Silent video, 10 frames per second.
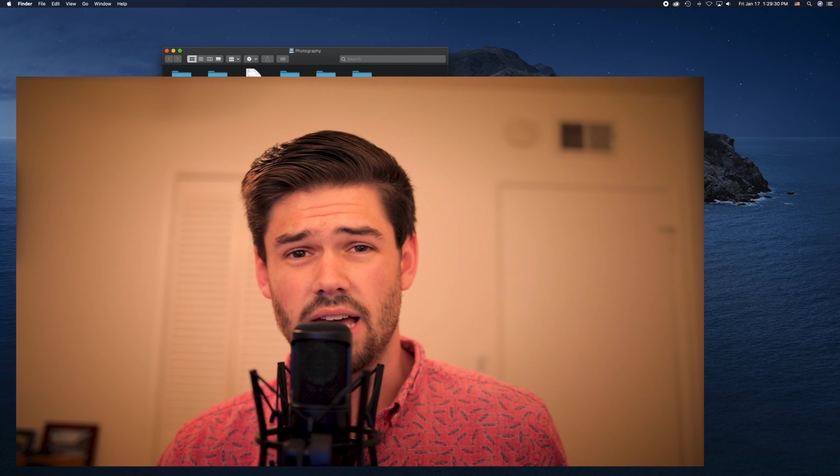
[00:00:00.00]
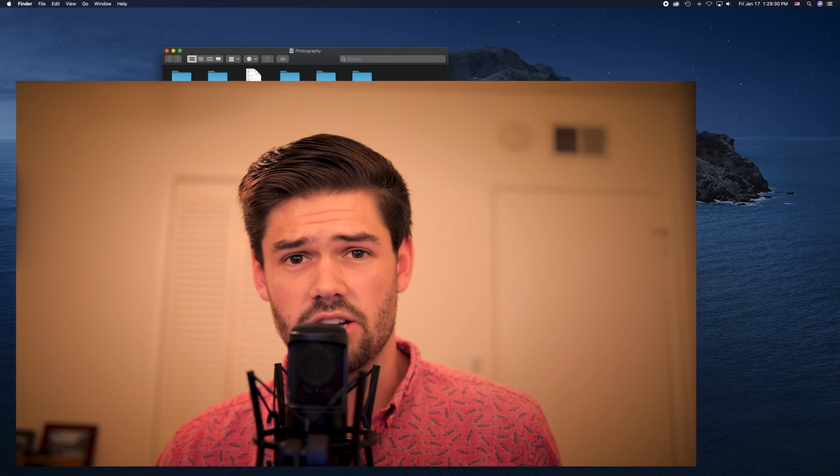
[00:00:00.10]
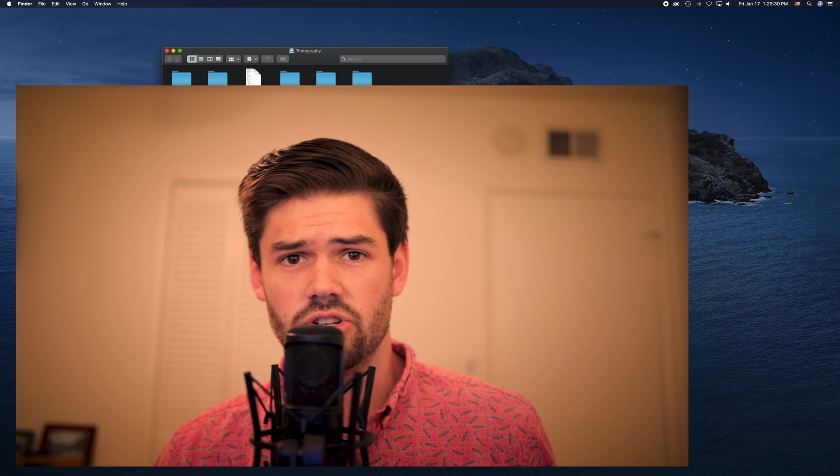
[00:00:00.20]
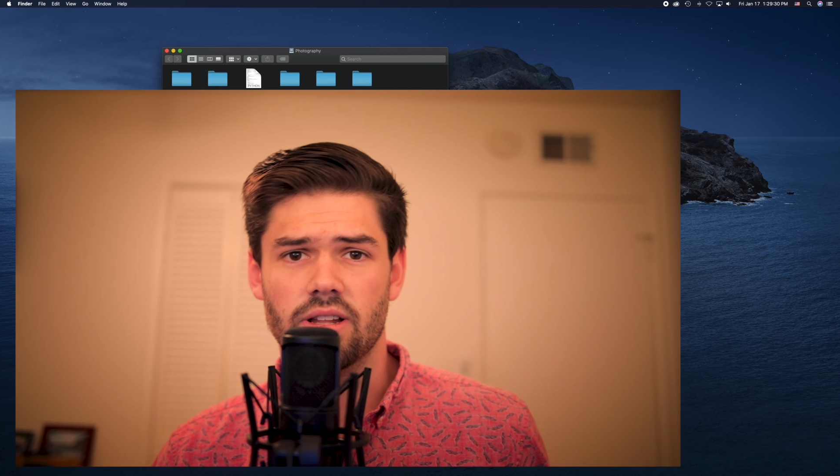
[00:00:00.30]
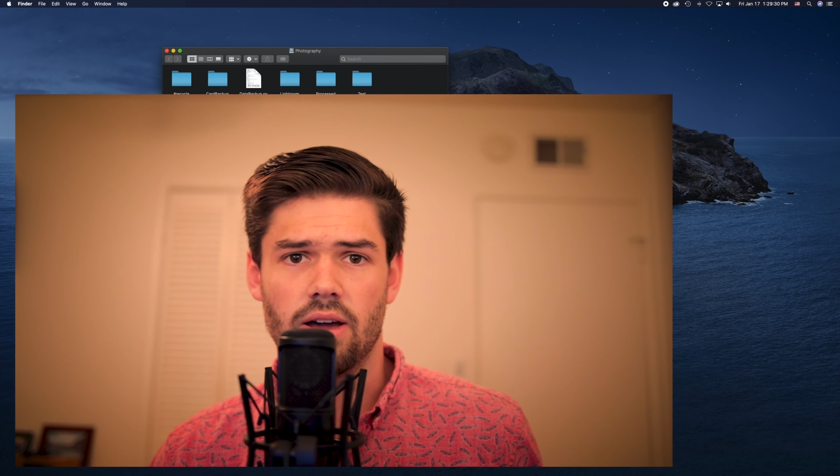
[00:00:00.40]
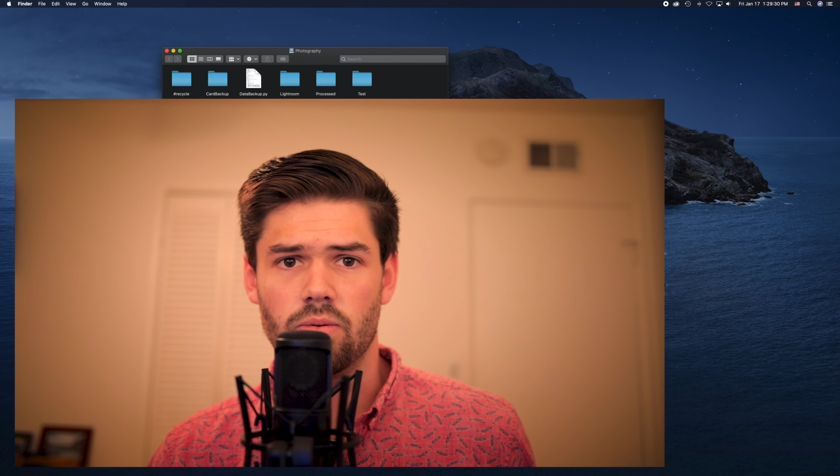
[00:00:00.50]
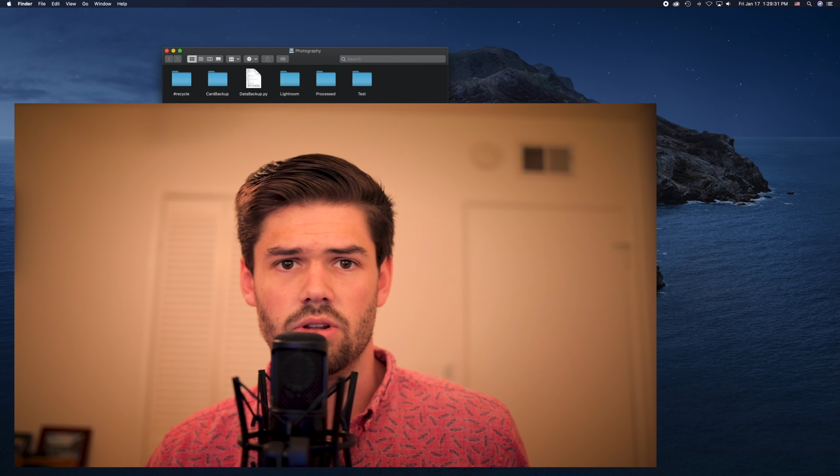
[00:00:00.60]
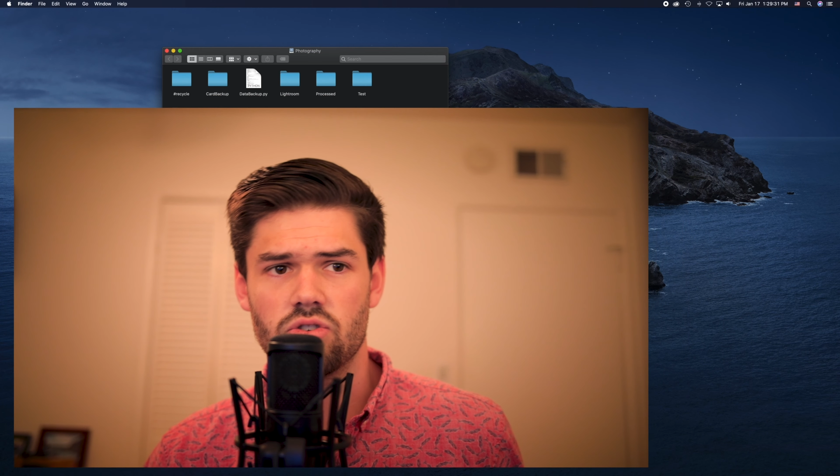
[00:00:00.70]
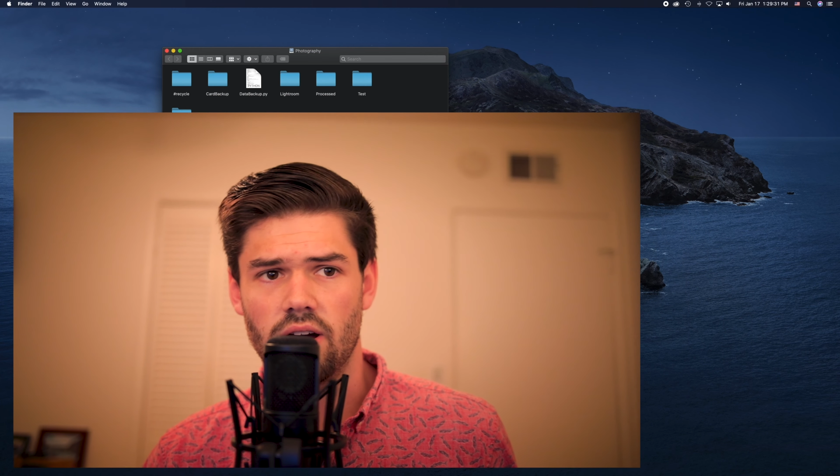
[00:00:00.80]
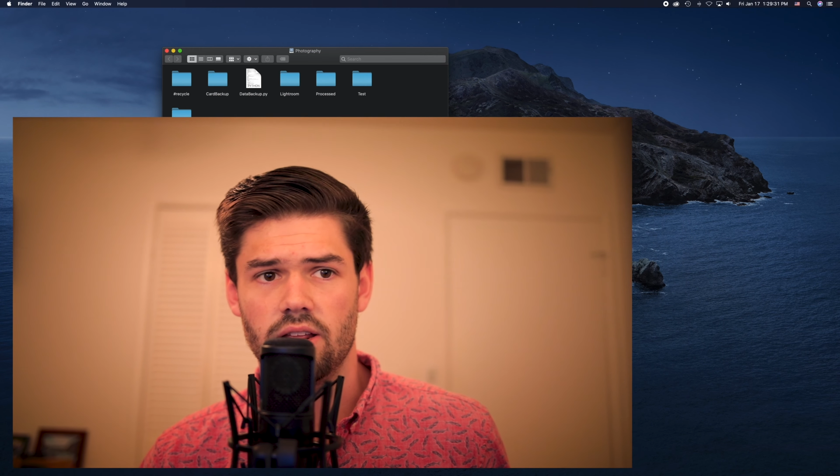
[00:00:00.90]
actually like when you
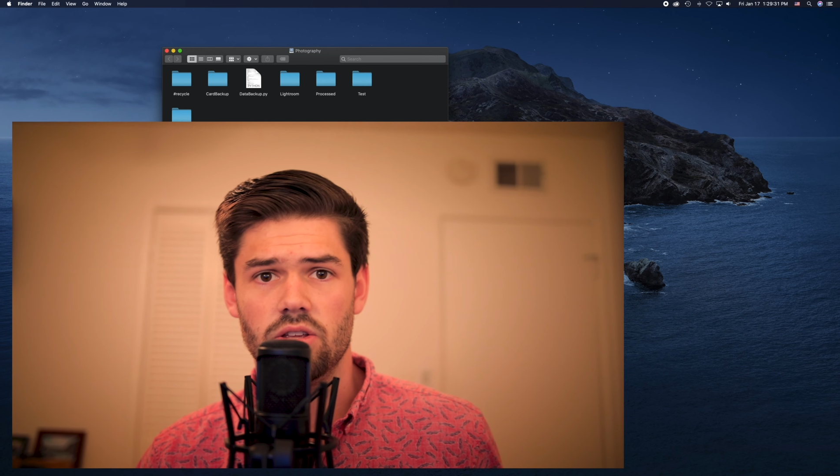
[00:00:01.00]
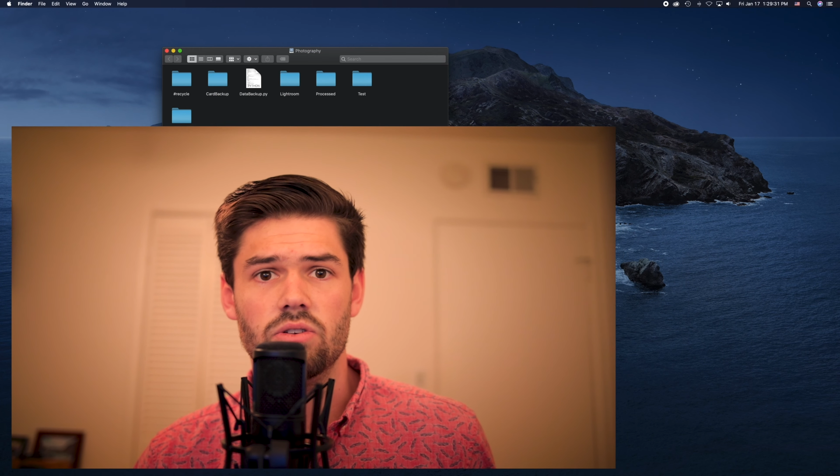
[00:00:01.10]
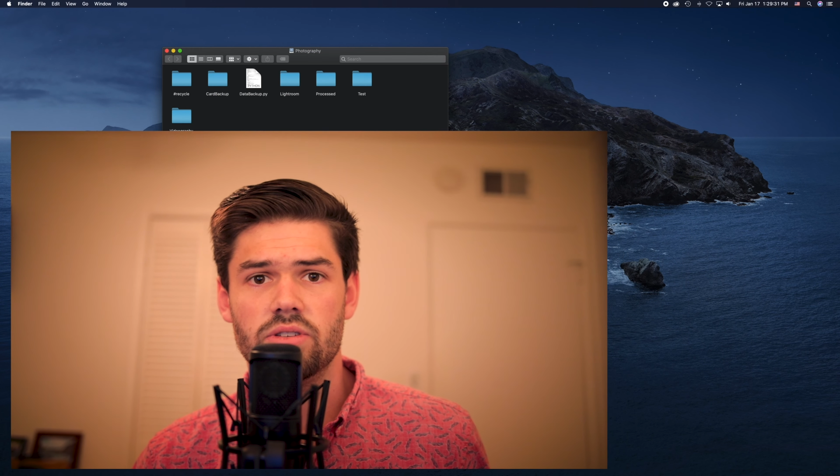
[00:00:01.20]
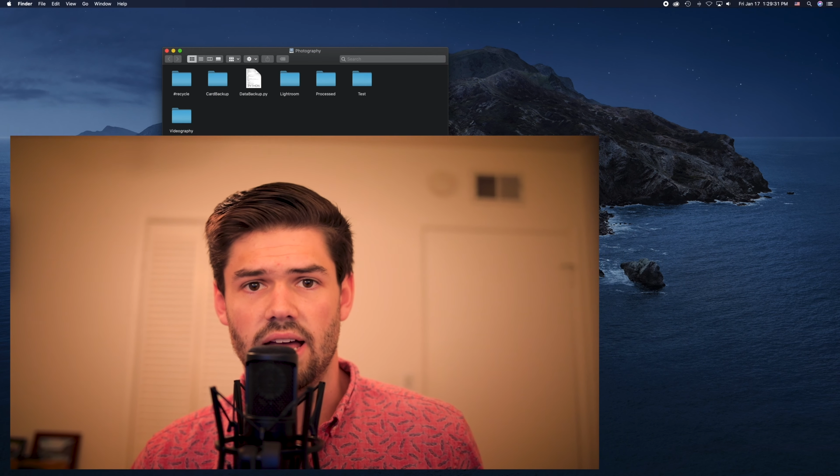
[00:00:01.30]
try to use